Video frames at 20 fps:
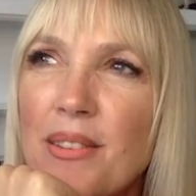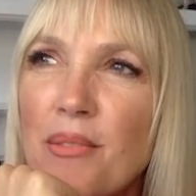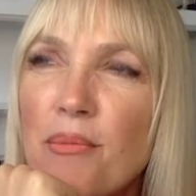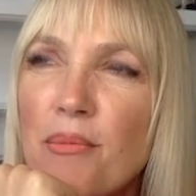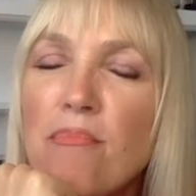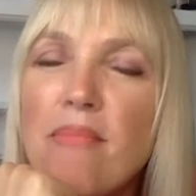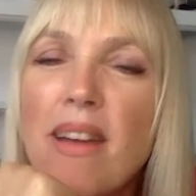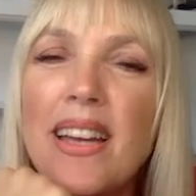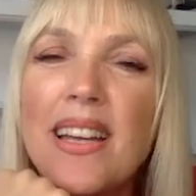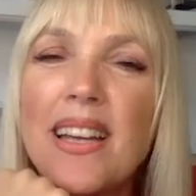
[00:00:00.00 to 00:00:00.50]

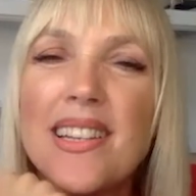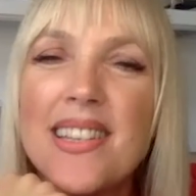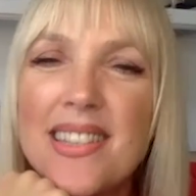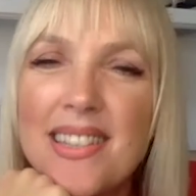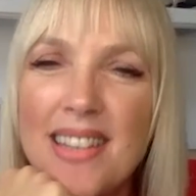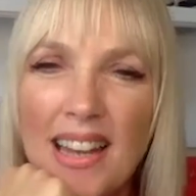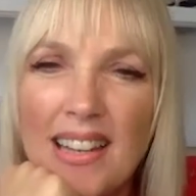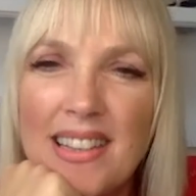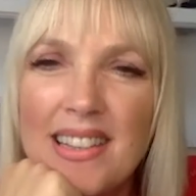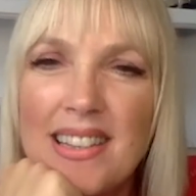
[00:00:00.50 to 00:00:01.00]
make
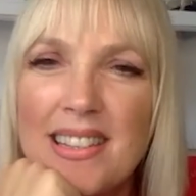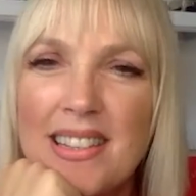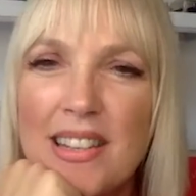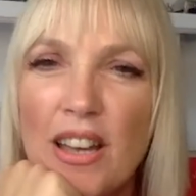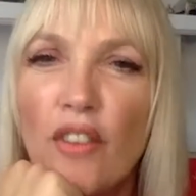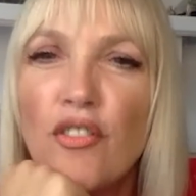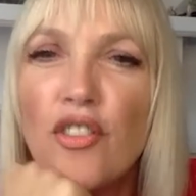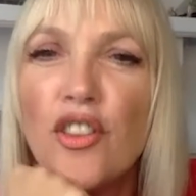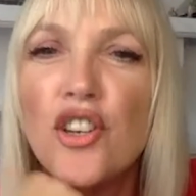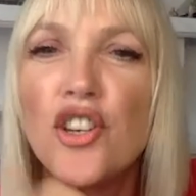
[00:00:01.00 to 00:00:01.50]
sense
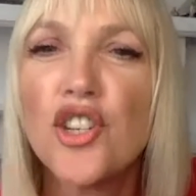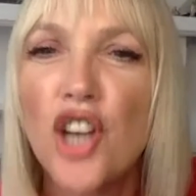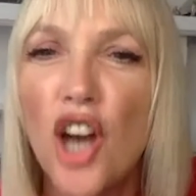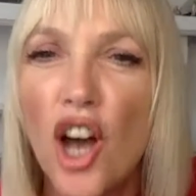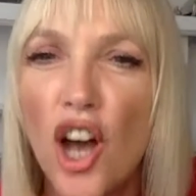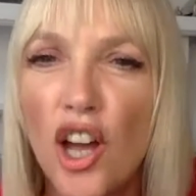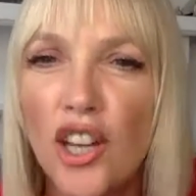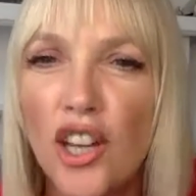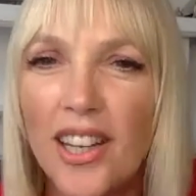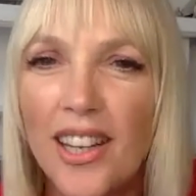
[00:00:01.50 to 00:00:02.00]
of the
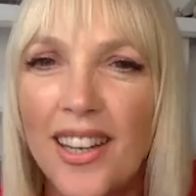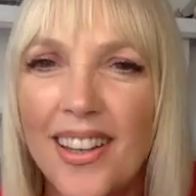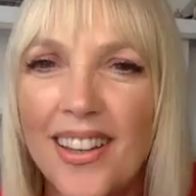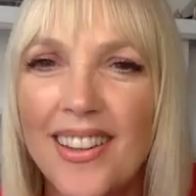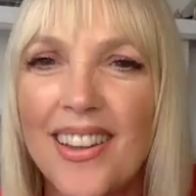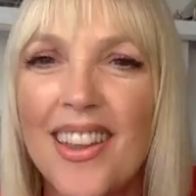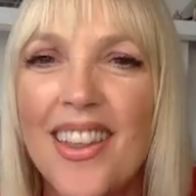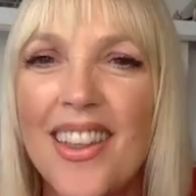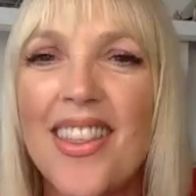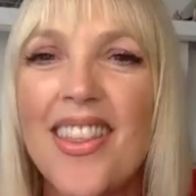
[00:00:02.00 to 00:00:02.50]
journey
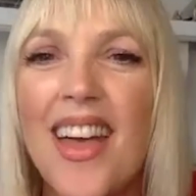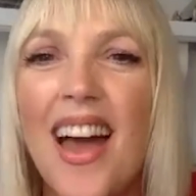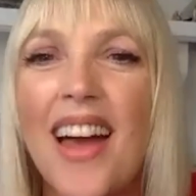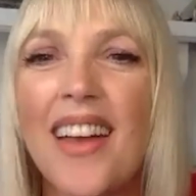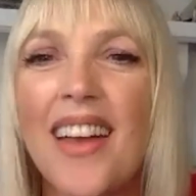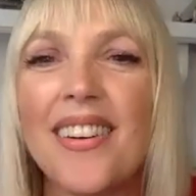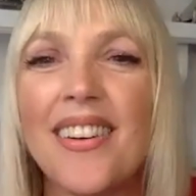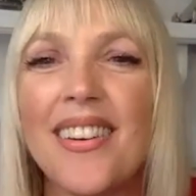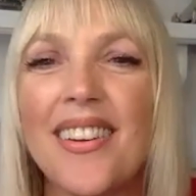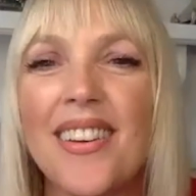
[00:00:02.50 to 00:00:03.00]
that
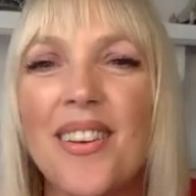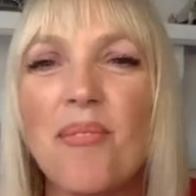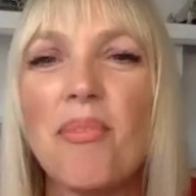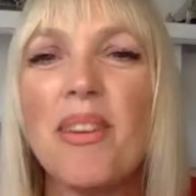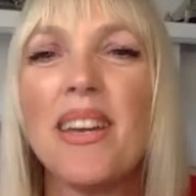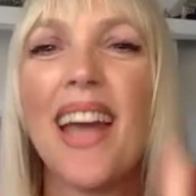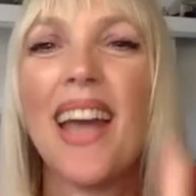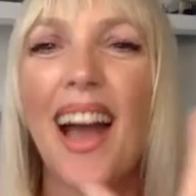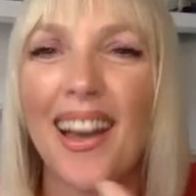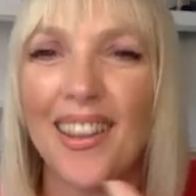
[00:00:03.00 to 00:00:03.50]
then
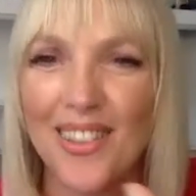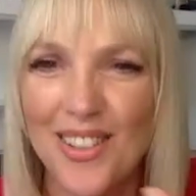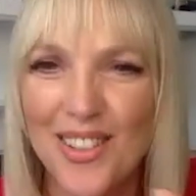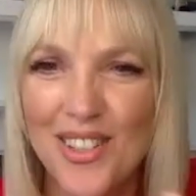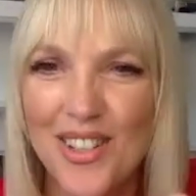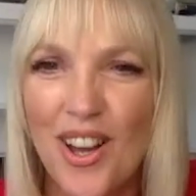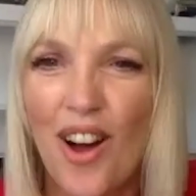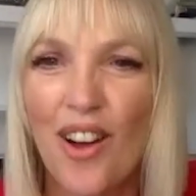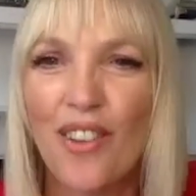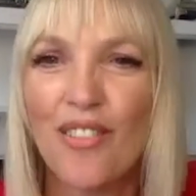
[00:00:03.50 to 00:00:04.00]
began
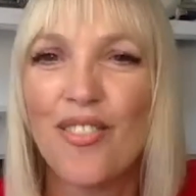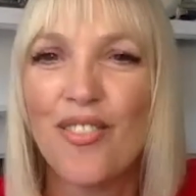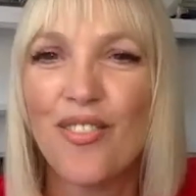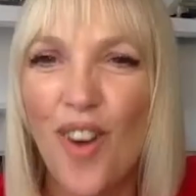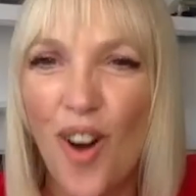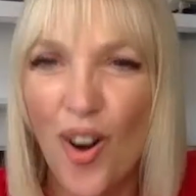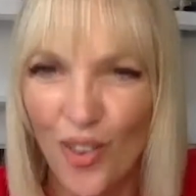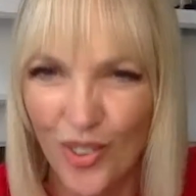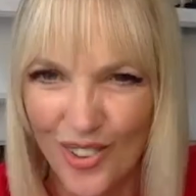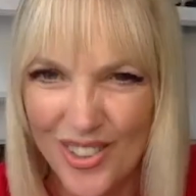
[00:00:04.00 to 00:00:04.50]
to
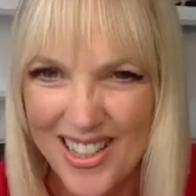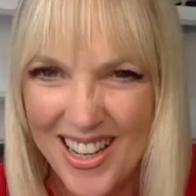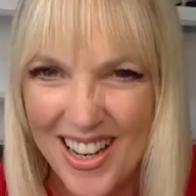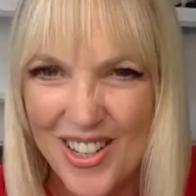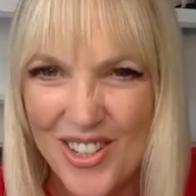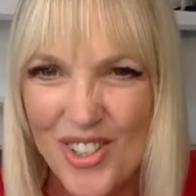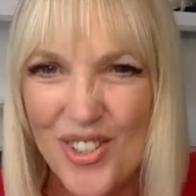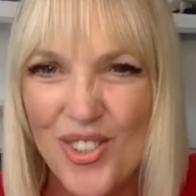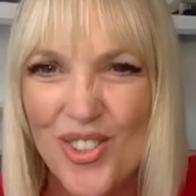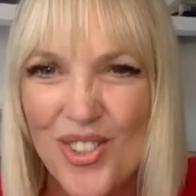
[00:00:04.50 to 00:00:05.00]
unfold
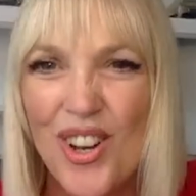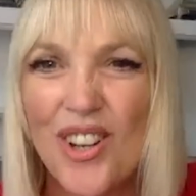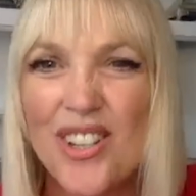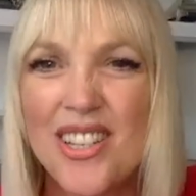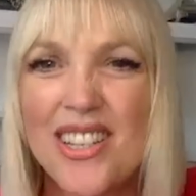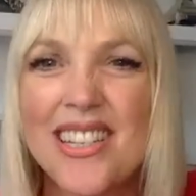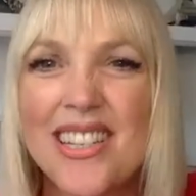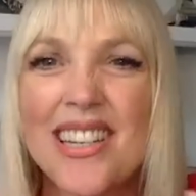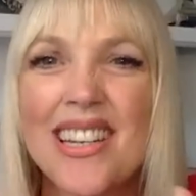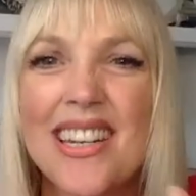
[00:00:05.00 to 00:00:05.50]
as you
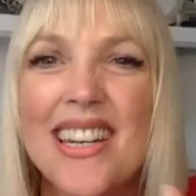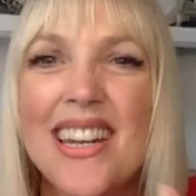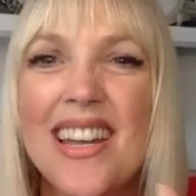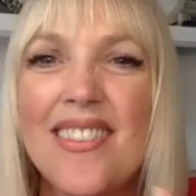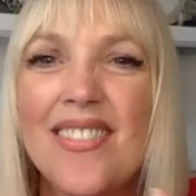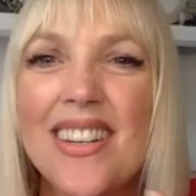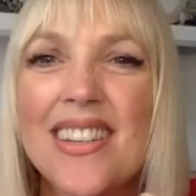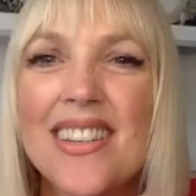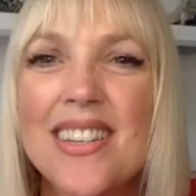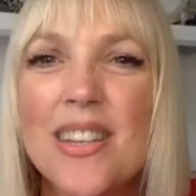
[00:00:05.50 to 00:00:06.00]
started to
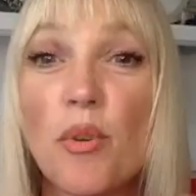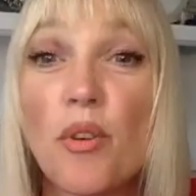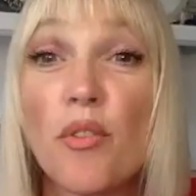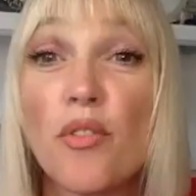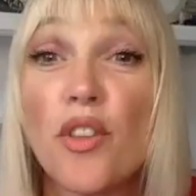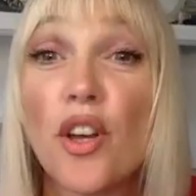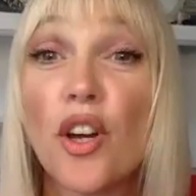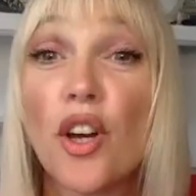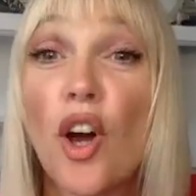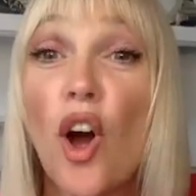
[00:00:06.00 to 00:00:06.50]
live in some of
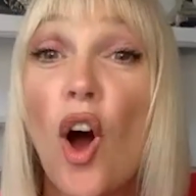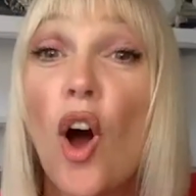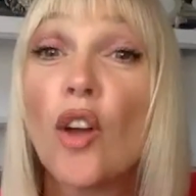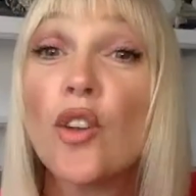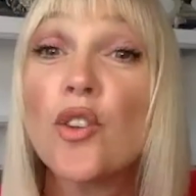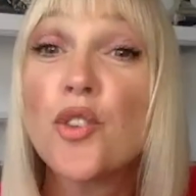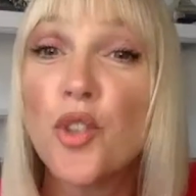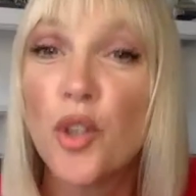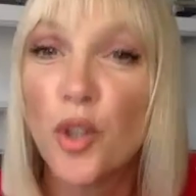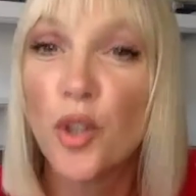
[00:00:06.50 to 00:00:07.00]
the
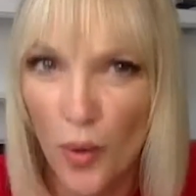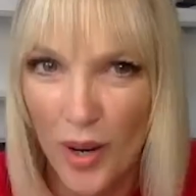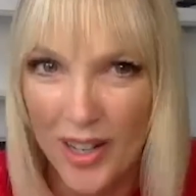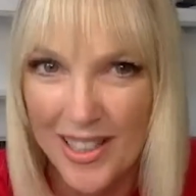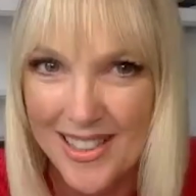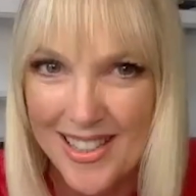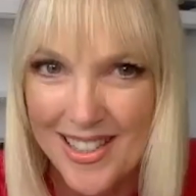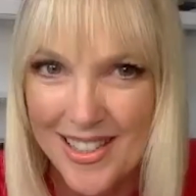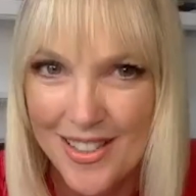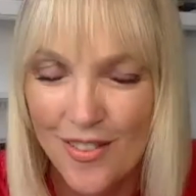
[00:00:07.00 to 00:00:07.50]

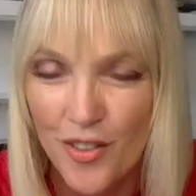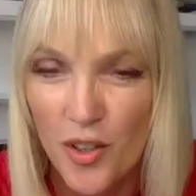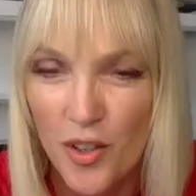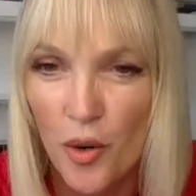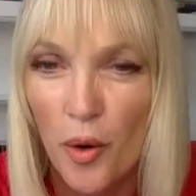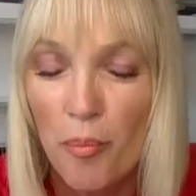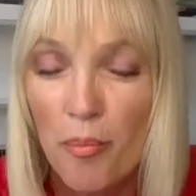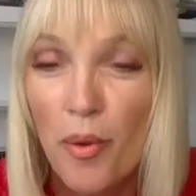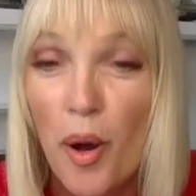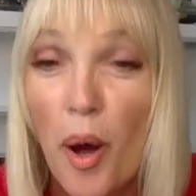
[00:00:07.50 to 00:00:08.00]
consequences of
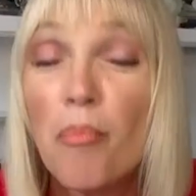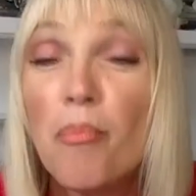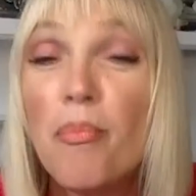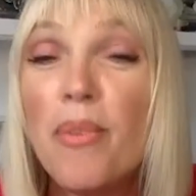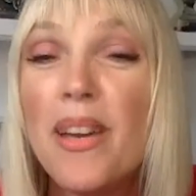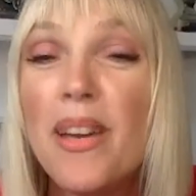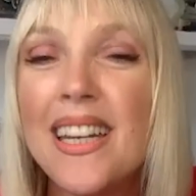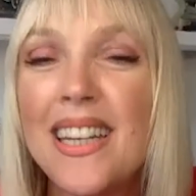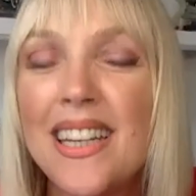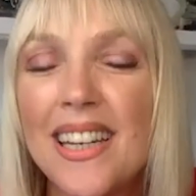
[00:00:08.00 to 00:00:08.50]
your
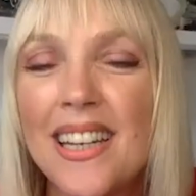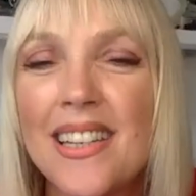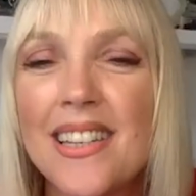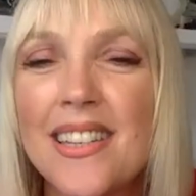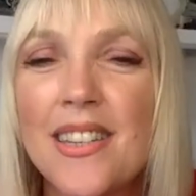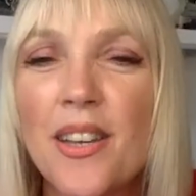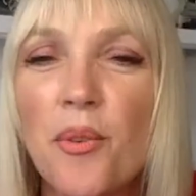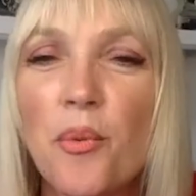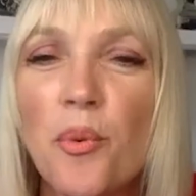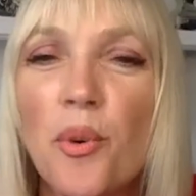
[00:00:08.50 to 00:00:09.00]
obedience
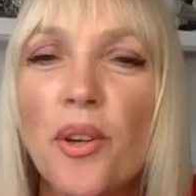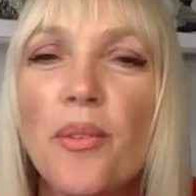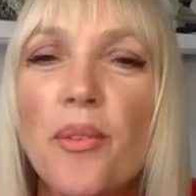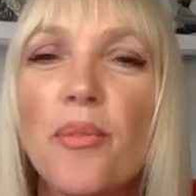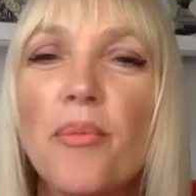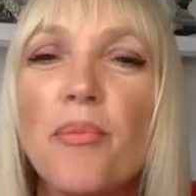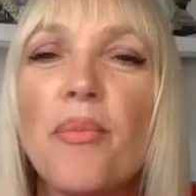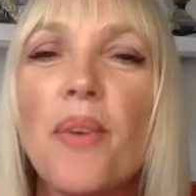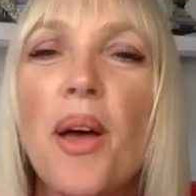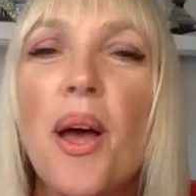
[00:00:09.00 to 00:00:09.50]
that
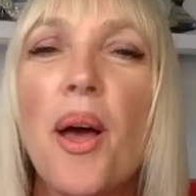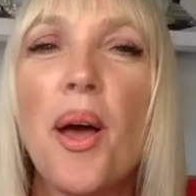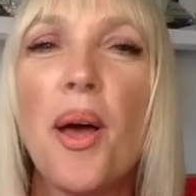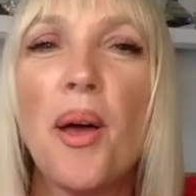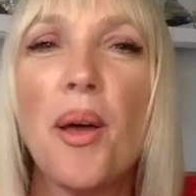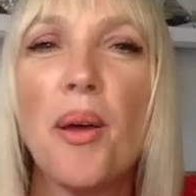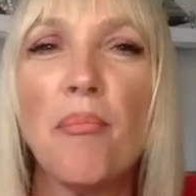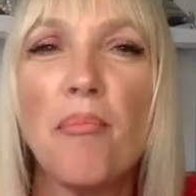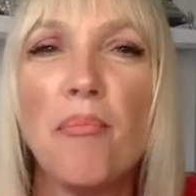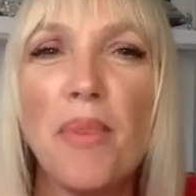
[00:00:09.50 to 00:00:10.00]
wouldn't
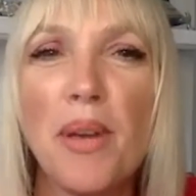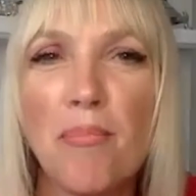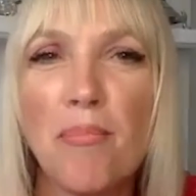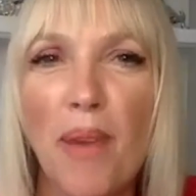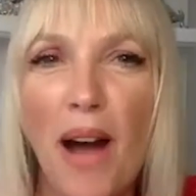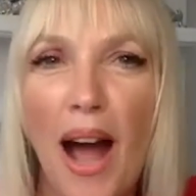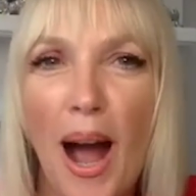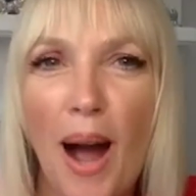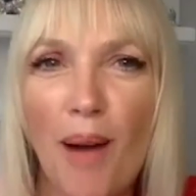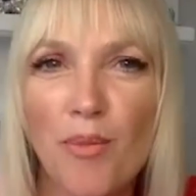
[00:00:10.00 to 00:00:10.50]
right. be
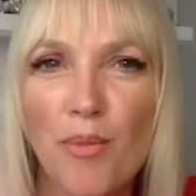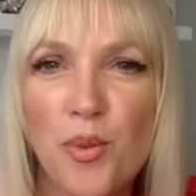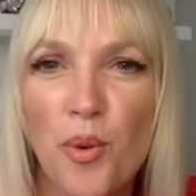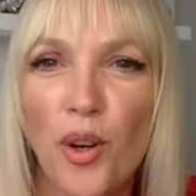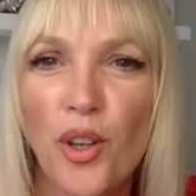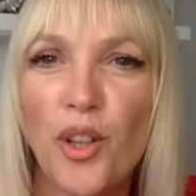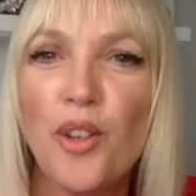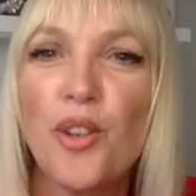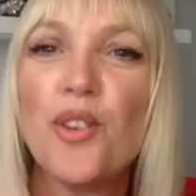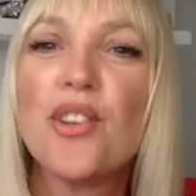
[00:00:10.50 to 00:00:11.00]
perhaps
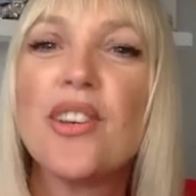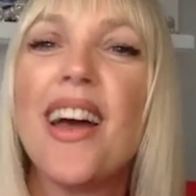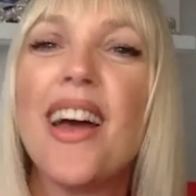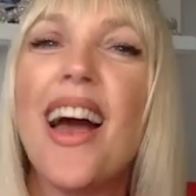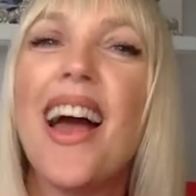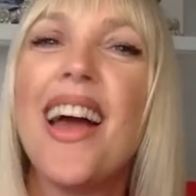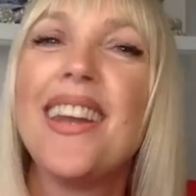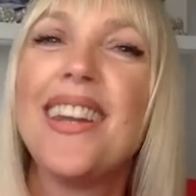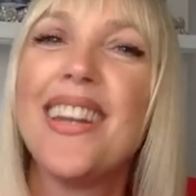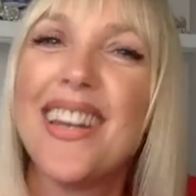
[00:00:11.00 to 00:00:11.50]
what you'd
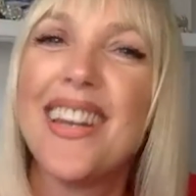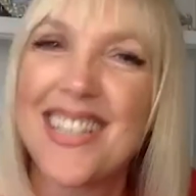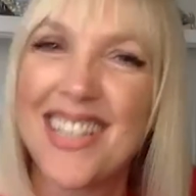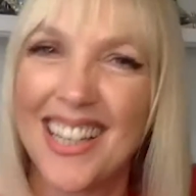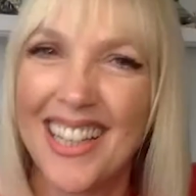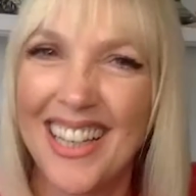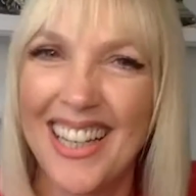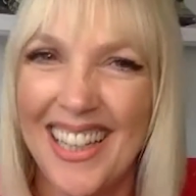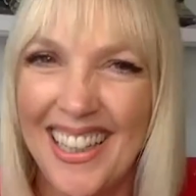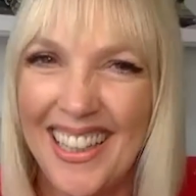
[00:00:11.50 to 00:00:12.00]

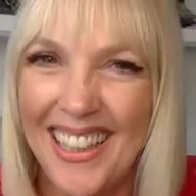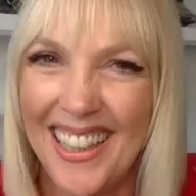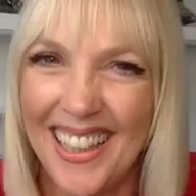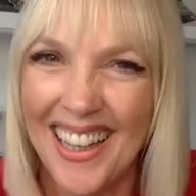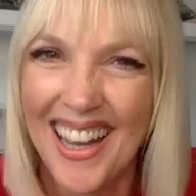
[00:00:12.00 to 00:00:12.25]
initially